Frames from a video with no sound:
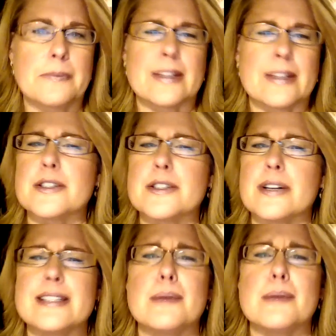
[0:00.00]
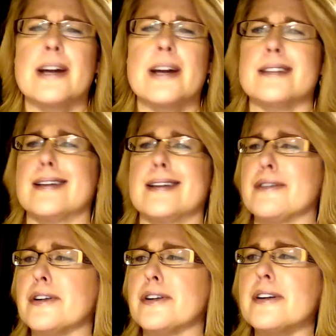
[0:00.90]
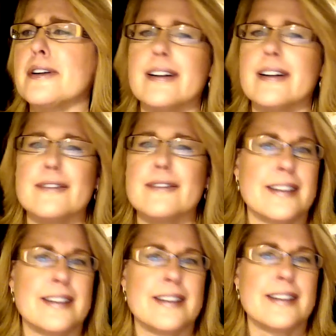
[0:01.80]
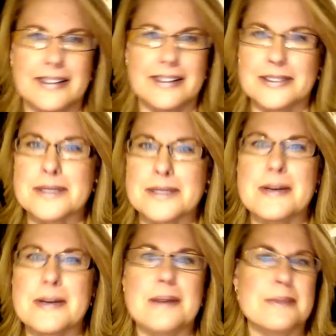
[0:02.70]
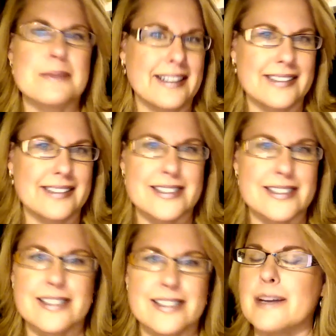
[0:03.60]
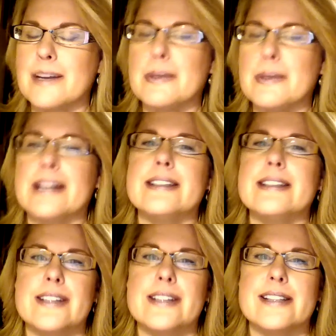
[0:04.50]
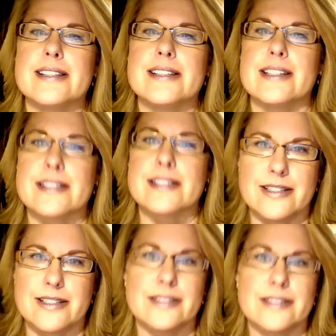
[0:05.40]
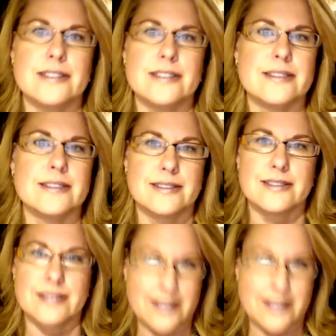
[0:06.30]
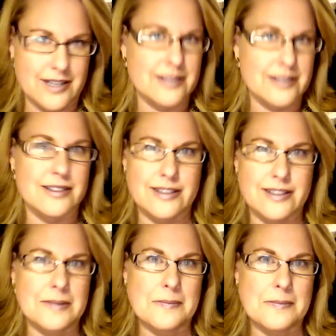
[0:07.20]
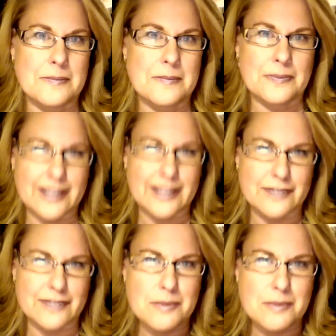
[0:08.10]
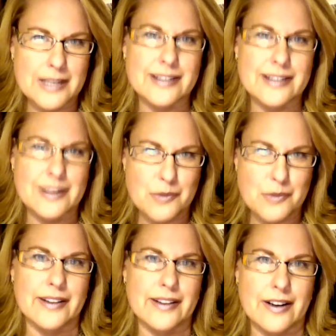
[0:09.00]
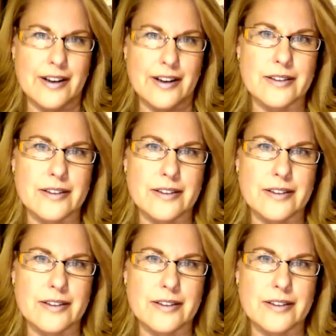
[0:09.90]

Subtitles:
These crazy bands I'd never heard of, I looked them up, I listened, that paid dividends, and it still does. Kind of to meet them where they are.